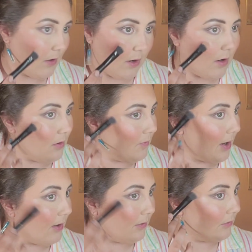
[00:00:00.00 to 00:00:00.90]
Oh
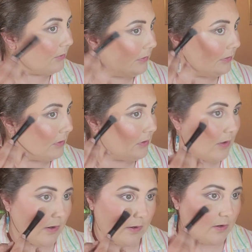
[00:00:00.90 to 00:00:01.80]
wow,
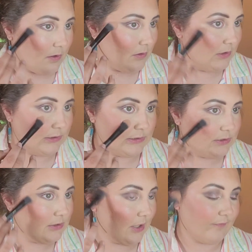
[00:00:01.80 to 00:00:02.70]
this is
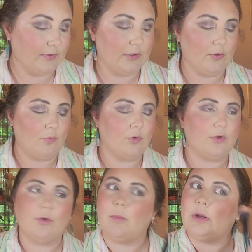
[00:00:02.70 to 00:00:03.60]
definitely worth
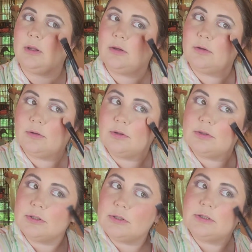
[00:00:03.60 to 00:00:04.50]
your money. This
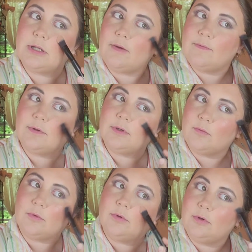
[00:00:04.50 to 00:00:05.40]
is definitely
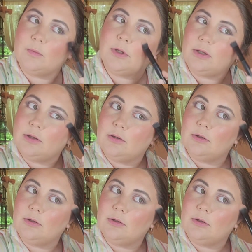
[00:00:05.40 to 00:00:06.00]
worth your money.